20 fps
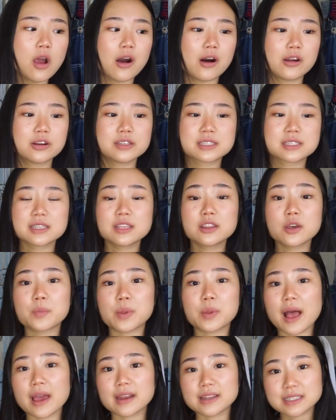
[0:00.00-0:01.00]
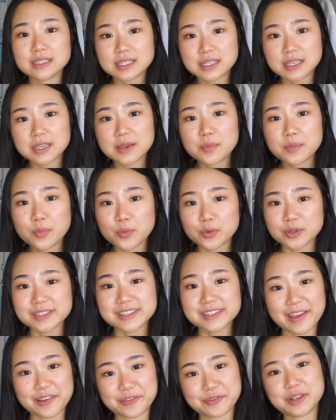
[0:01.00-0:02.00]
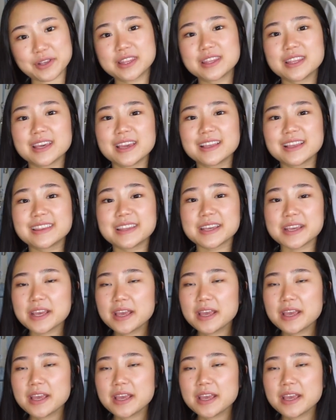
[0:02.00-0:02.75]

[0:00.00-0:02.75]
Honestly, the planning team was everything.